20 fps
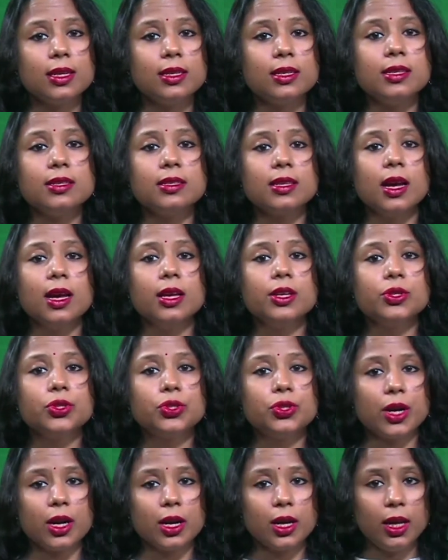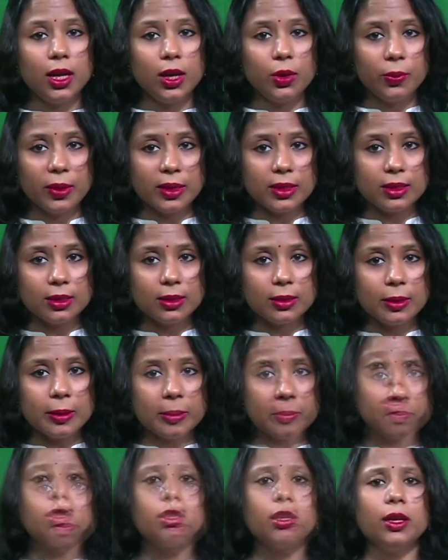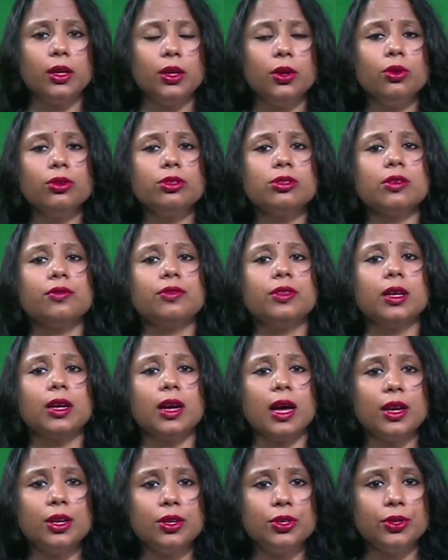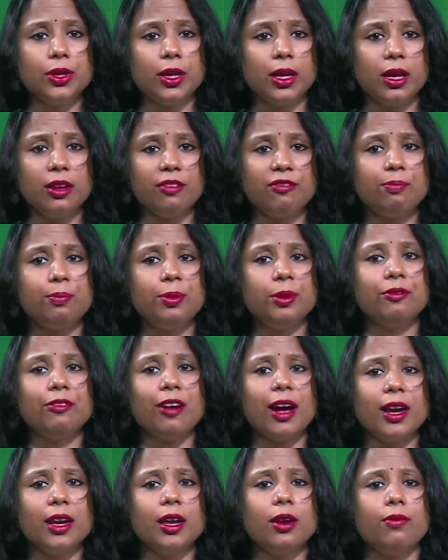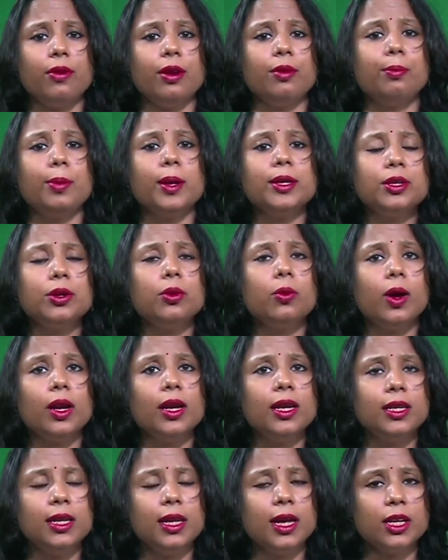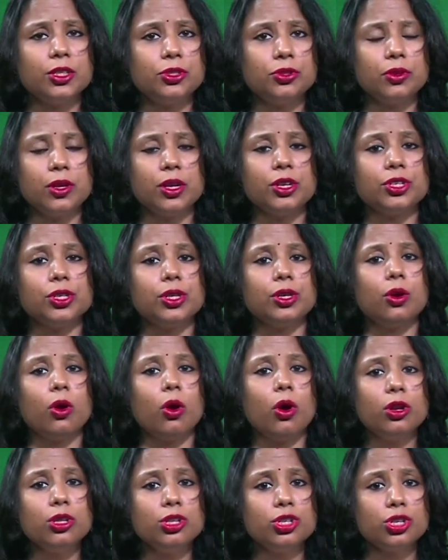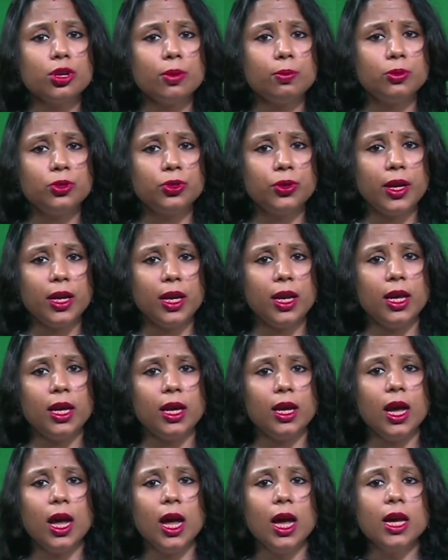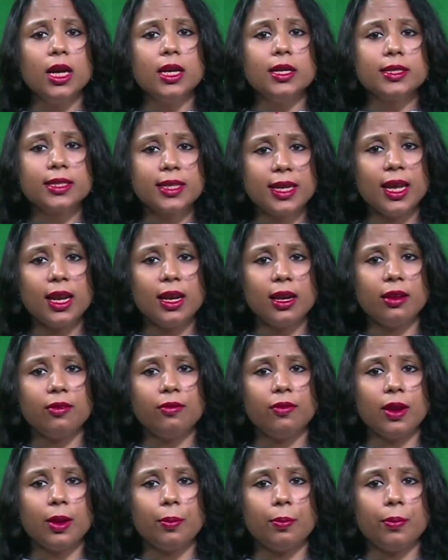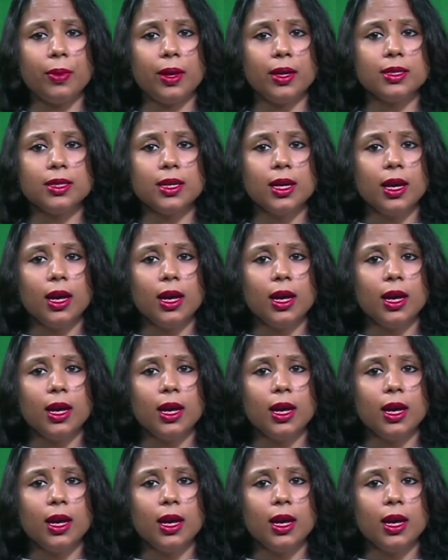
it is struggling with. The youths of the country, if provided with better quality education, on-job training, skill development,